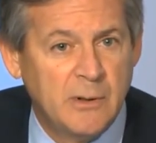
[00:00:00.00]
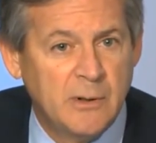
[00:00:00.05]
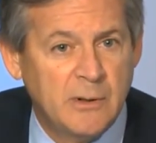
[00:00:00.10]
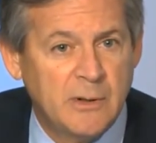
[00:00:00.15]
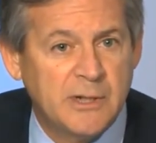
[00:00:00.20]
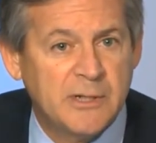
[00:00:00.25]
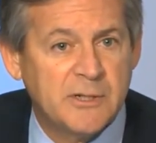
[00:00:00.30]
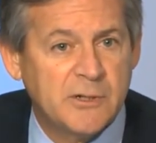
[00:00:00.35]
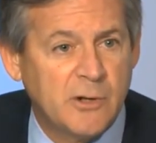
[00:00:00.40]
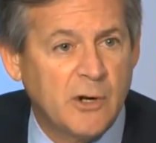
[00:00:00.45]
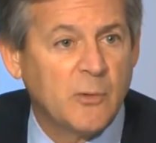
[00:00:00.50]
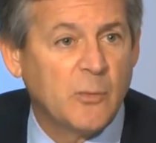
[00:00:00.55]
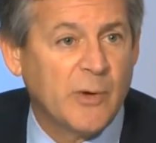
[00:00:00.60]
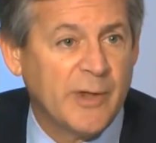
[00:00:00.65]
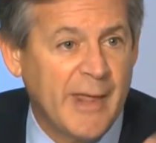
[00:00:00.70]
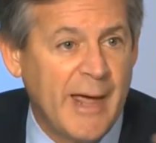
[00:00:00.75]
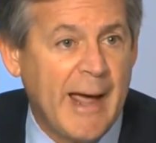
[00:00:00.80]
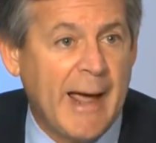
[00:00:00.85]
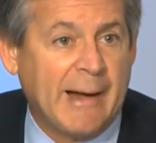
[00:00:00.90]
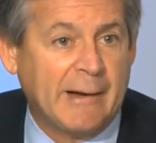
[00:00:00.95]
Let's start
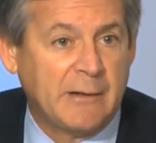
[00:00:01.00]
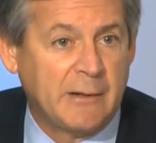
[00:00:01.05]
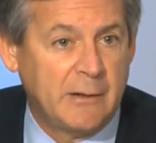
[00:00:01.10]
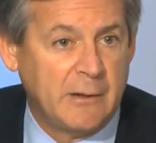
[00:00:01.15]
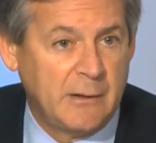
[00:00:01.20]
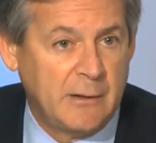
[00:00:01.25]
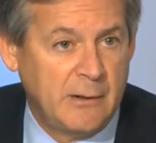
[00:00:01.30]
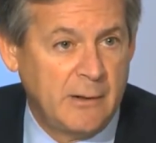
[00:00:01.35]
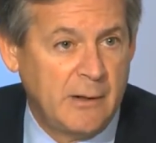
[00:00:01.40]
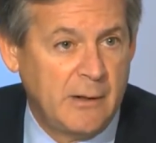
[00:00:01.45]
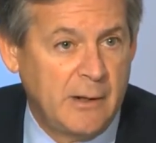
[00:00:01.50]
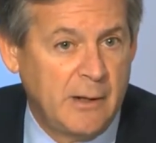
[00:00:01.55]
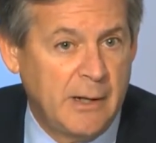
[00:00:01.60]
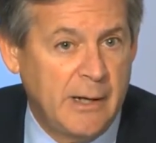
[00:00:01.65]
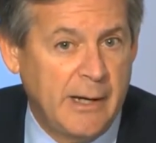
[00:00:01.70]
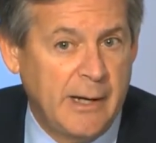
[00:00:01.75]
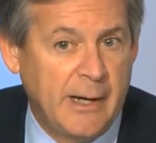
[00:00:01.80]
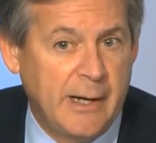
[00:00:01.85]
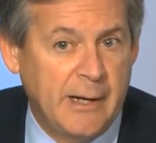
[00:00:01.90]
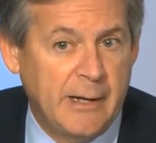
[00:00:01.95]
with that.
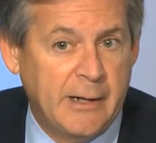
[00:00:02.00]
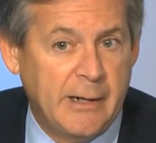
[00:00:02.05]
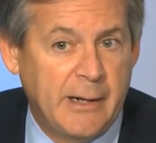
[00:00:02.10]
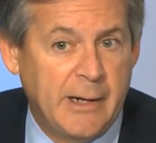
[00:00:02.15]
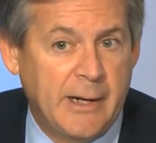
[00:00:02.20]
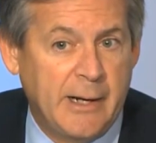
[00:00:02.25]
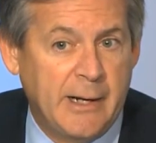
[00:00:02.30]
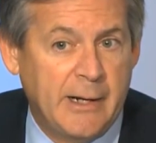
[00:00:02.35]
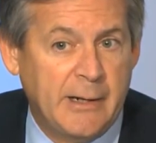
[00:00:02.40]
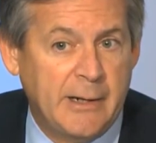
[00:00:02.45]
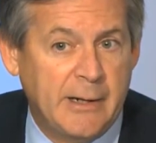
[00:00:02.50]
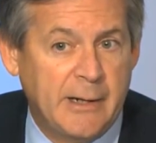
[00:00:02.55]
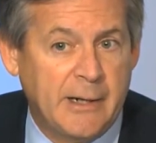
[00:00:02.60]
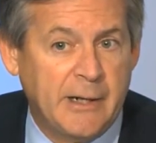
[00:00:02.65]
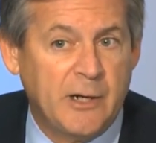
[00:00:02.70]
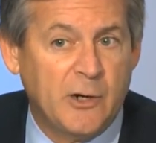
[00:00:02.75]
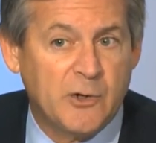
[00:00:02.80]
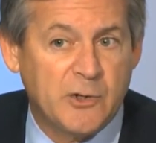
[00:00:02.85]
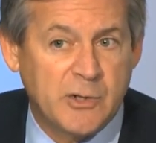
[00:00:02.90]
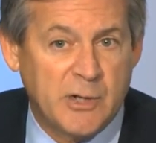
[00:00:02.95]
And
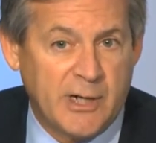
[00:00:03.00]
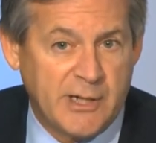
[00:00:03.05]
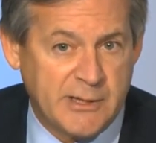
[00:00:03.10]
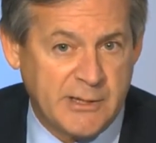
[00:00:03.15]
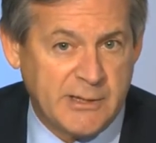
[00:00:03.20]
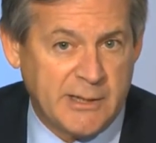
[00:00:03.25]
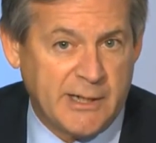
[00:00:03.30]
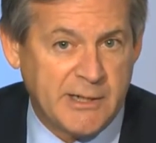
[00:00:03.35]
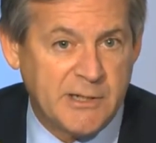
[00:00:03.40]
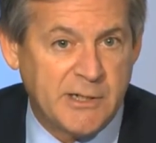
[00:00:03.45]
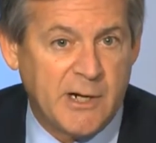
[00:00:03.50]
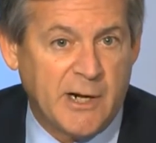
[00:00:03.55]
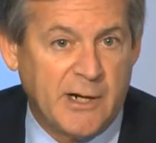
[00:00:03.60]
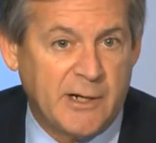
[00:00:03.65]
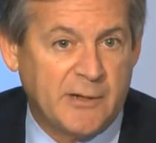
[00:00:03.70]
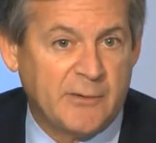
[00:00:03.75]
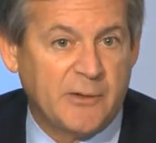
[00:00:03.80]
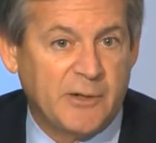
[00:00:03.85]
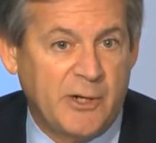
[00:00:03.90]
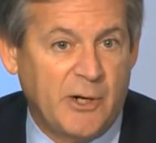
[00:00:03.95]
so let's
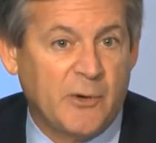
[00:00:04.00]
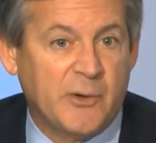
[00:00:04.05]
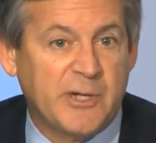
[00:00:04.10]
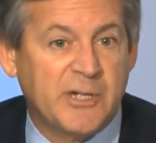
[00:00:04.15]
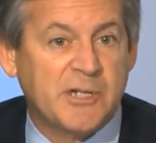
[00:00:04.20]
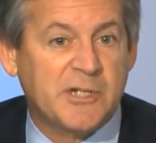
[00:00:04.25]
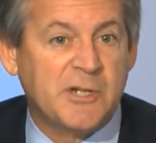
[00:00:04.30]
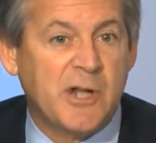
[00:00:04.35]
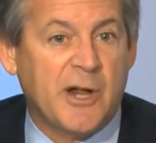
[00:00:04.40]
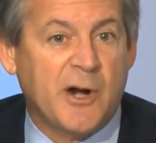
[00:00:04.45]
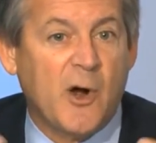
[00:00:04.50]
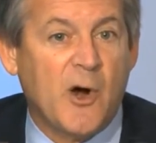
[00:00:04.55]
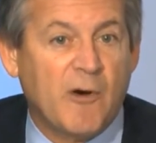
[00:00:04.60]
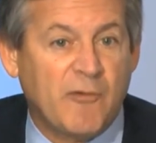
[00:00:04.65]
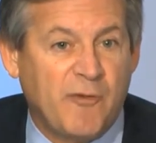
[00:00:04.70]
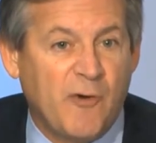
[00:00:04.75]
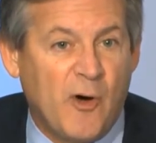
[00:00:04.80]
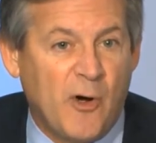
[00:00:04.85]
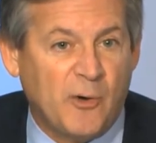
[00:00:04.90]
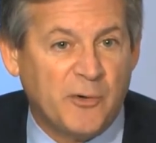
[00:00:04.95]
not, this is not our
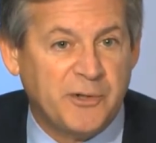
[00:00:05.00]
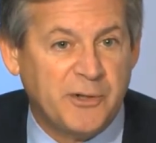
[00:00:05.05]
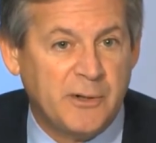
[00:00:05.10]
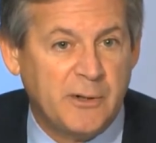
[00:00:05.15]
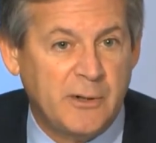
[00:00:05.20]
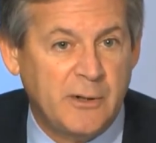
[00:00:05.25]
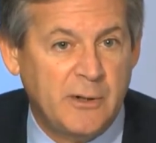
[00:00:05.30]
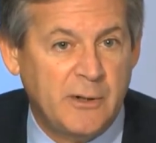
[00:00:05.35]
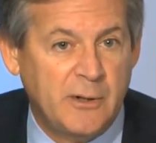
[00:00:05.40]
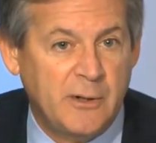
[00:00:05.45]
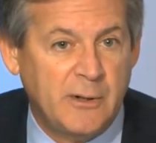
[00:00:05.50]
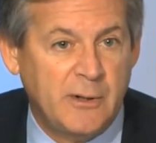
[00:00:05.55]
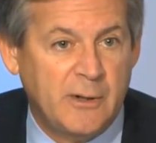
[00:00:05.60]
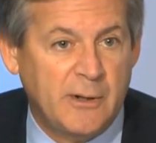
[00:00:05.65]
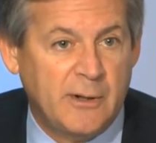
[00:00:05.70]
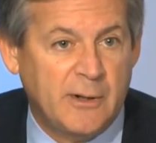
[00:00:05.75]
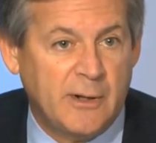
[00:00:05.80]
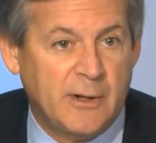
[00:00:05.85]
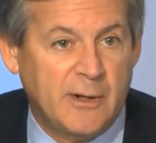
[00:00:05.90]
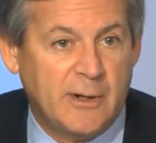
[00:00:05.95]
fault.
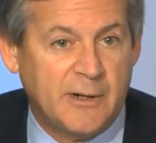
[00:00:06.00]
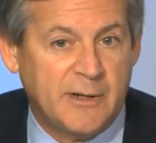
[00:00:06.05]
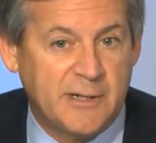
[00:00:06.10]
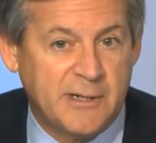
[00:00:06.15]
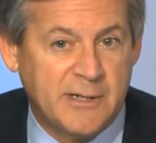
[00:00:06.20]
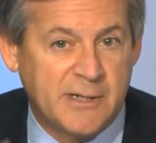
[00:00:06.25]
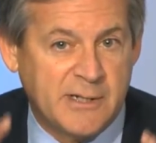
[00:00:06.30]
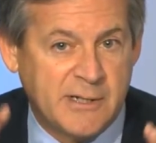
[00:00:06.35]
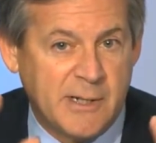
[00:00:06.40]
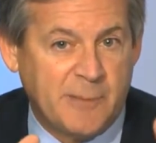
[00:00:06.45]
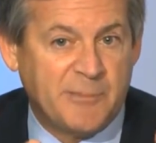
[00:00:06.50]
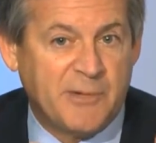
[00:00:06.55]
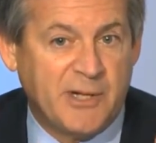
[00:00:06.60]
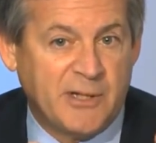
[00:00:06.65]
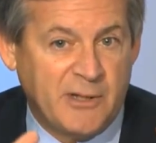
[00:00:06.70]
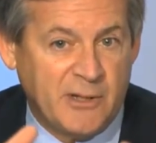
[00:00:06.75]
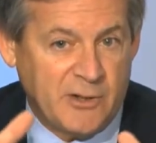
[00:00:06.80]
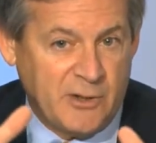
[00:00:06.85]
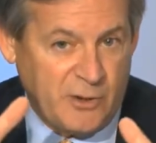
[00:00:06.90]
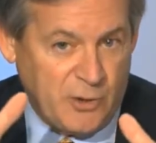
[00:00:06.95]
This is
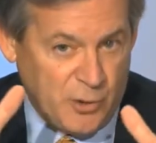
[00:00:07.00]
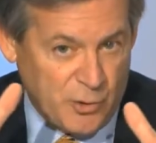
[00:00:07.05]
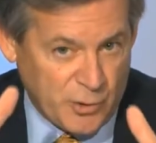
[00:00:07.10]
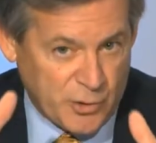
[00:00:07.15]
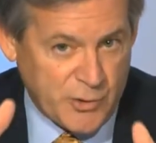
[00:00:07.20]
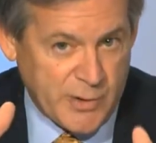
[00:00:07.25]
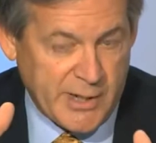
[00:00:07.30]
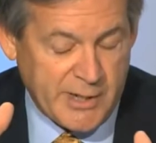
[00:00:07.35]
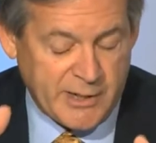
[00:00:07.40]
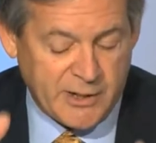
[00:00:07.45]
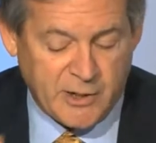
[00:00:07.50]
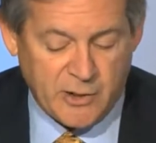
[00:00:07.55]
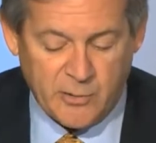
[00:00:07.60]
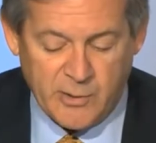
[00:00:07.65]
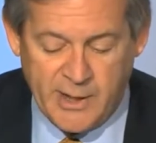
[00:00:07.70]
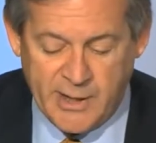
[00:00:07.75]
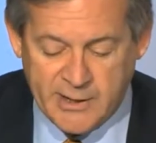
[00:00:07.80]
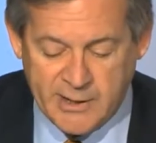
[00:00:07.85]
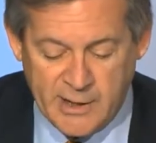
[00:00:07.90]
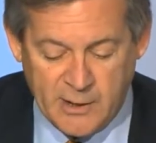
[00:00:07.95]
something that you're trying to
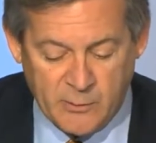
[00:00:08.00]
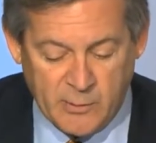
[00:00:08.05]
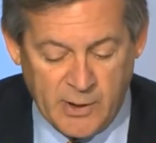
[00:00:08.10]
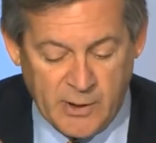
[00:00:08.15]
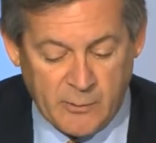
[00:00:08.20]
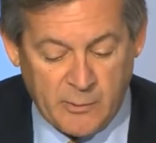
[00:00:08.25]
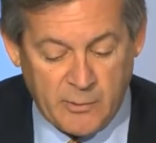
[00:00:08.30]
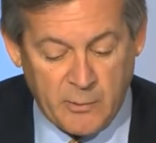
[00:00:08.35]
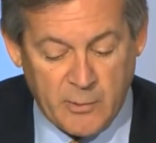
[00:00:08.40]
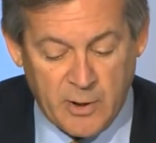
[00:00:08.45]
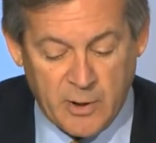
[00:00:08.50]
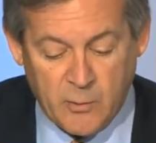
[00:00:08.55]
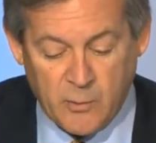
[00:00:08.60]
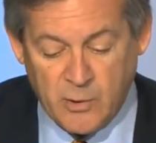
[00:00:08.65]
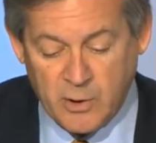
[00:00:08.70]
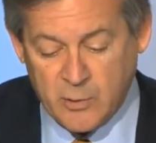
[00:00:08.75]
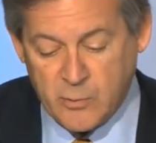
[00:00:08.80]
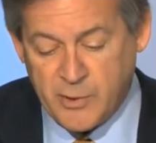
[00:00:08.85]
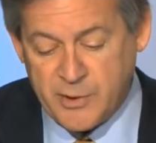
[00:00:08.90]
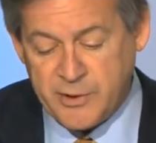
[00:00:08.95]
correct, and we want to
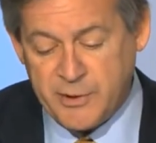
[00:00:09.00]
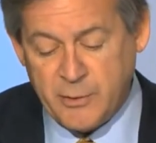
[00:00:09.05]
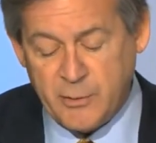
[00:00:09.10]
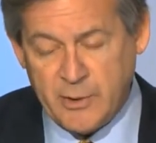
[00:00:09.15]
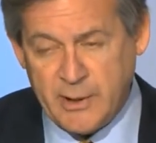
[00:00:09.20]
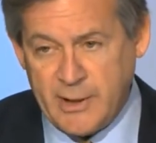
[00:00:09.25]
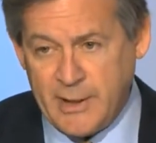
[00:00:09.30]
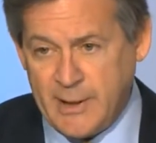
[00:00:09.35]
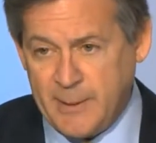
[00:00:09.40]
work with you.